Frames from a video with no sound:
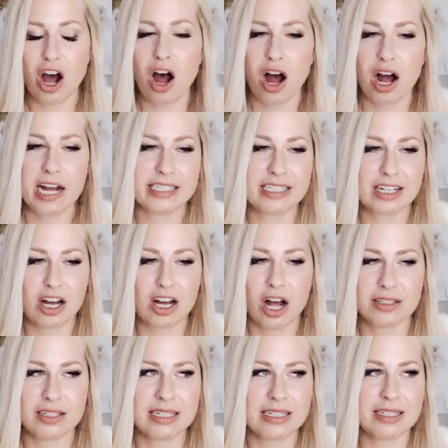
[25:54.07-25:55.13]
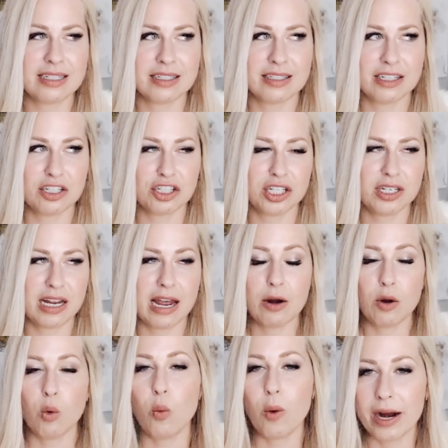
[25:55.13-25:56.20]
it's a constant decision and
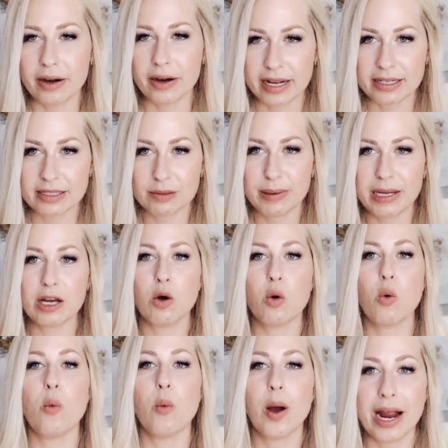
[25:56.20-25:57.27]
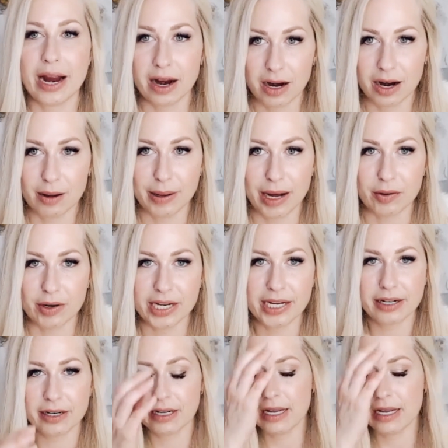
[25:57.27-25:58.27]
awareness, being aware about it.